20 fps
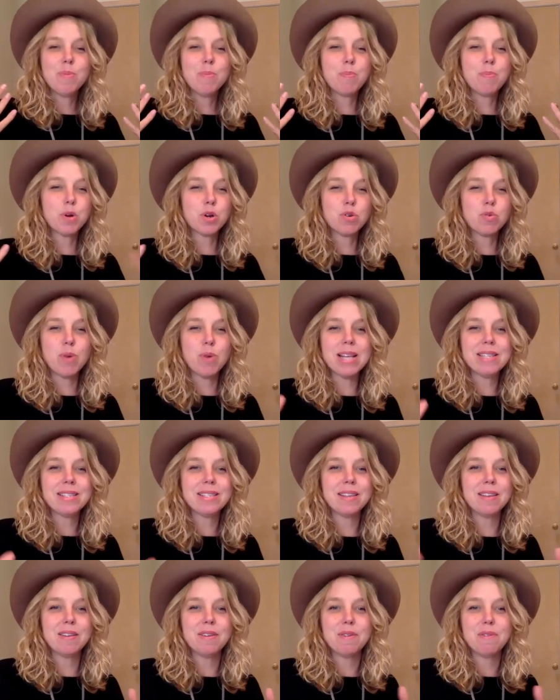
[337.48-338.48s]

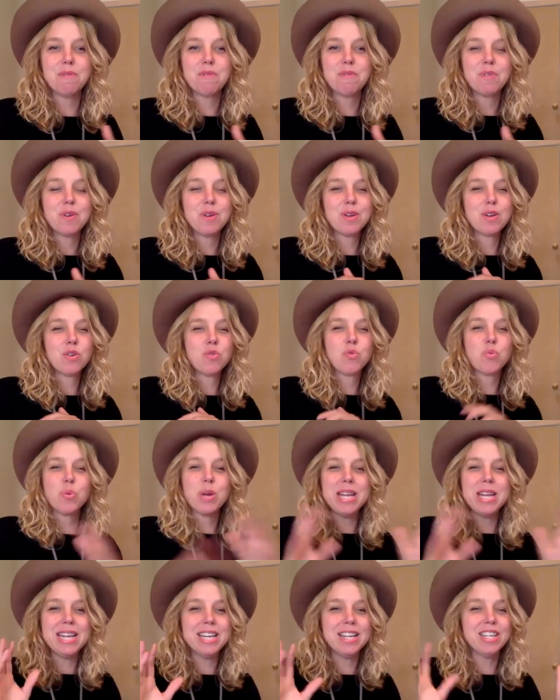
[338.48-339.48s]
progressive
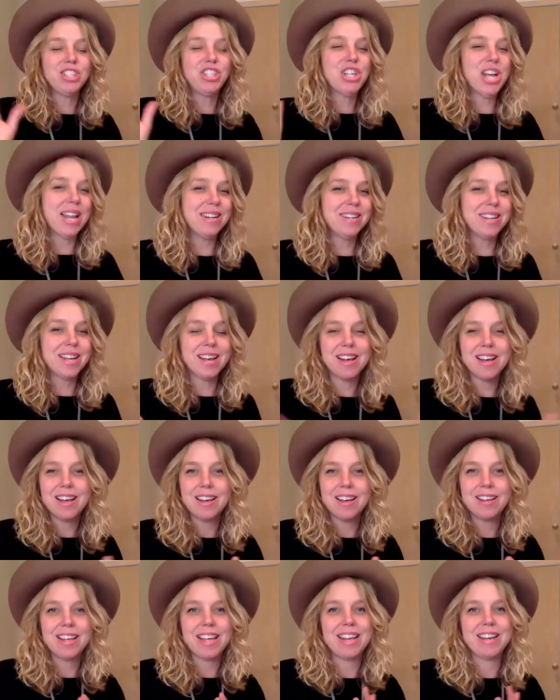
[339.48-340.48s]
green agenda.
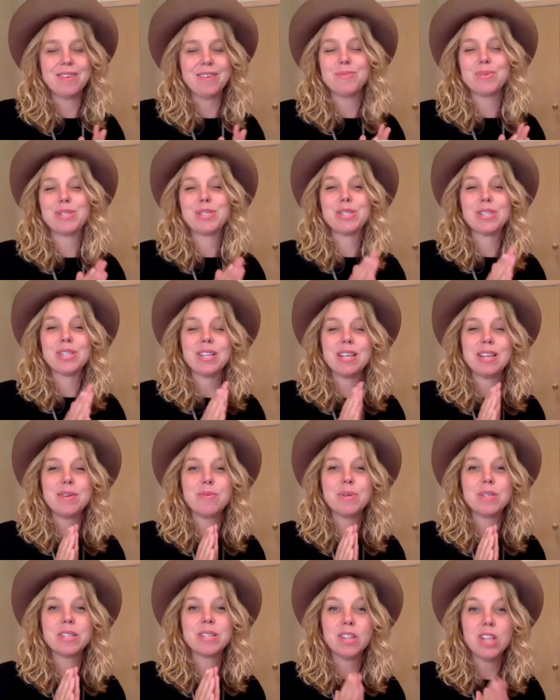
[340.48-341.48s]
And it was it
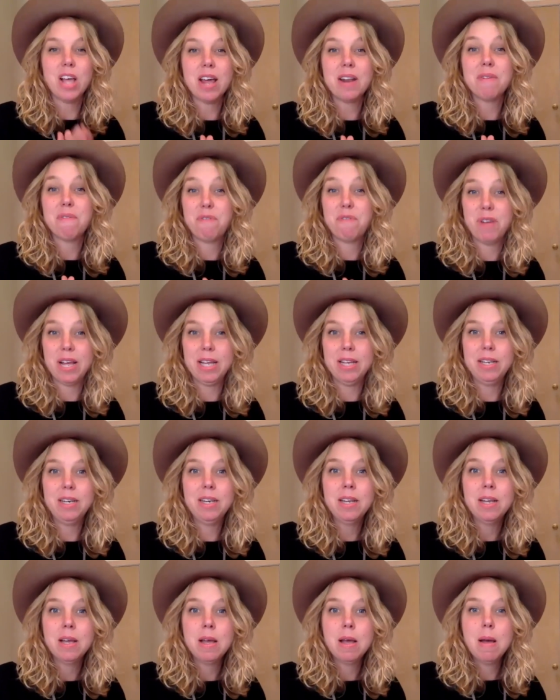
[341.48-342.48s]
was a lot of
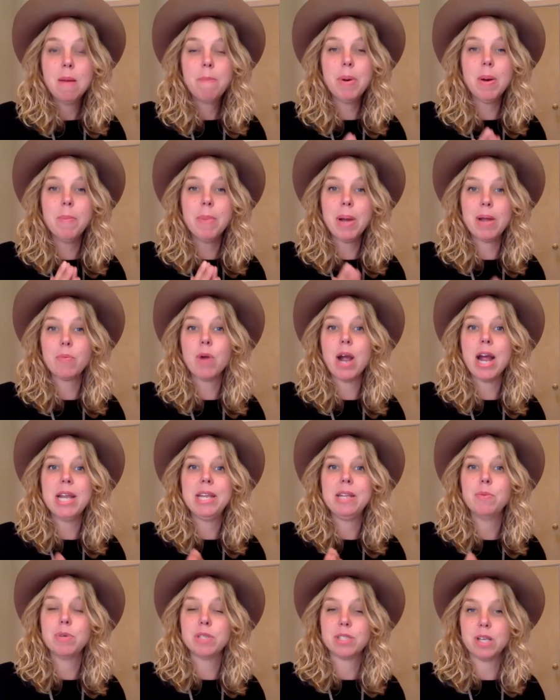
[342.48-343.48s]
fun, but my
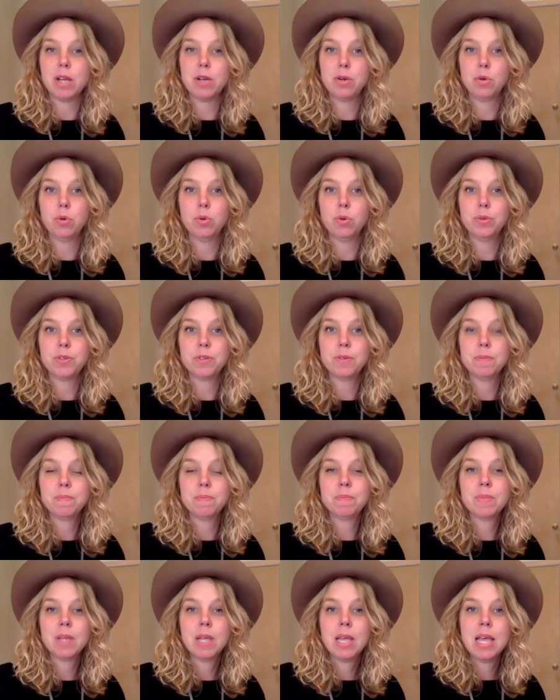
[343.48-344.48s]
writing was on hold.
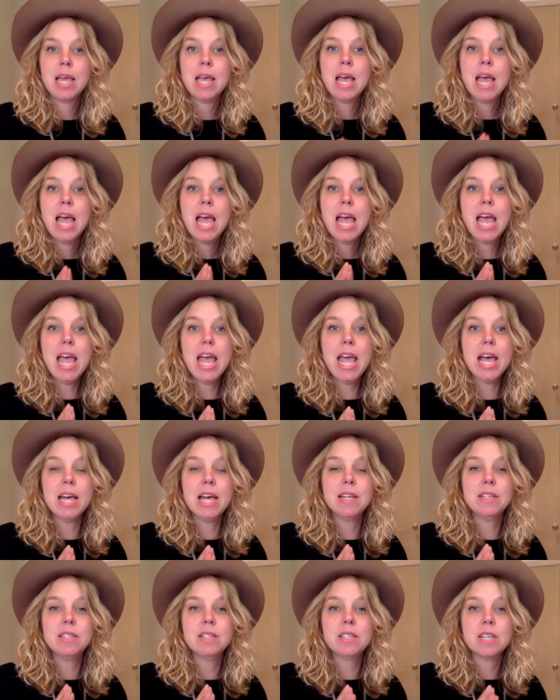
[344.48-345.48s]

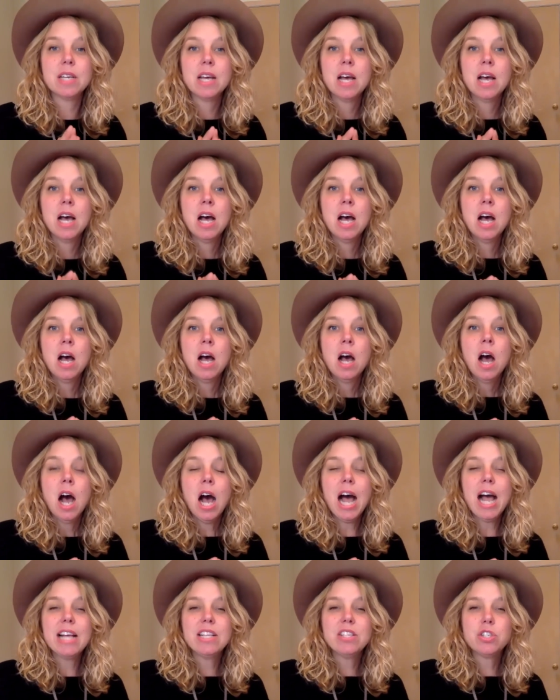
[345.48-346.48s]
And
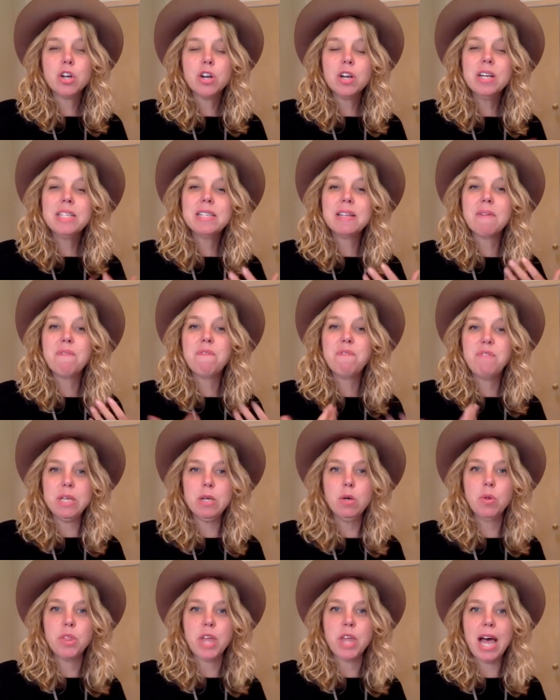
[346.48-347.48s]
I started to
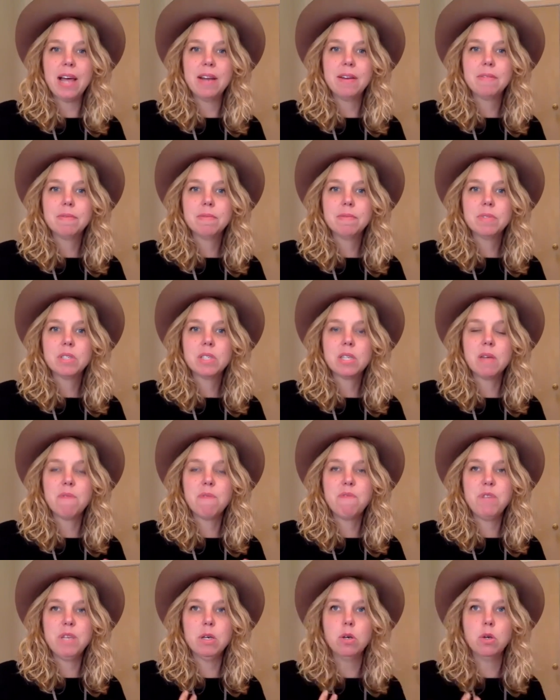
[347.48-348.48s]
feel that, to
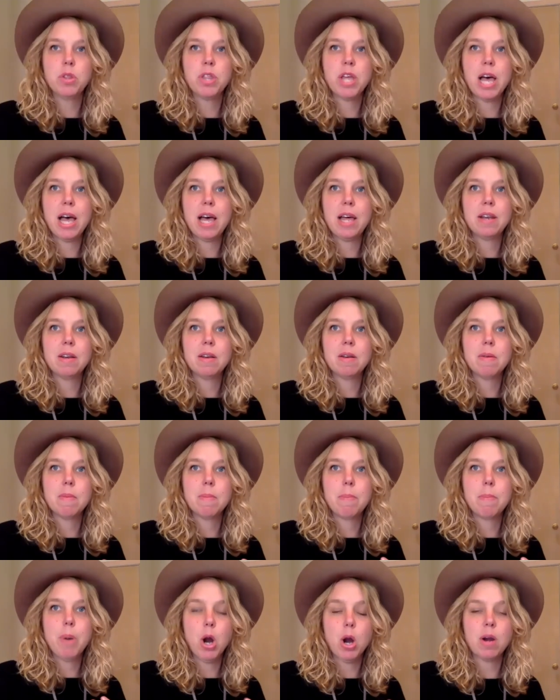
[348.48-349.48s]
feel that
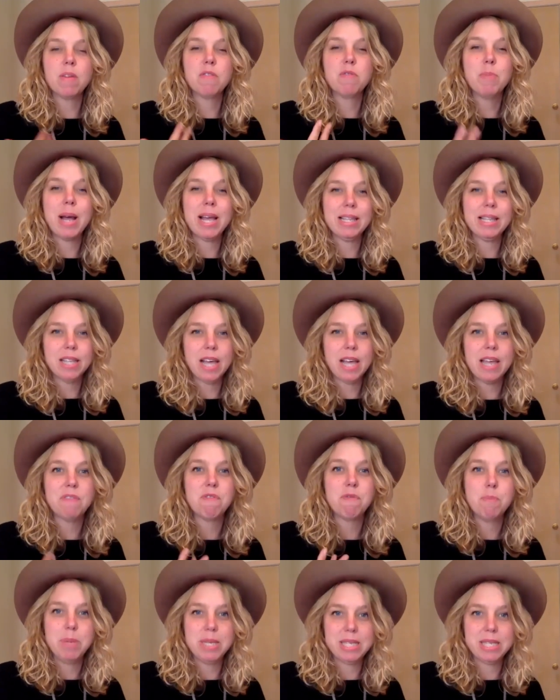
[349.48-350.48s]
part of my life
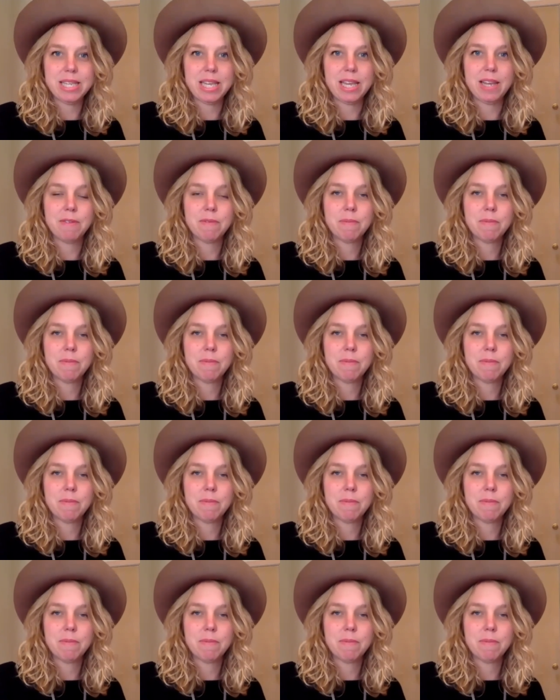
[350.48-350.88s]
missing.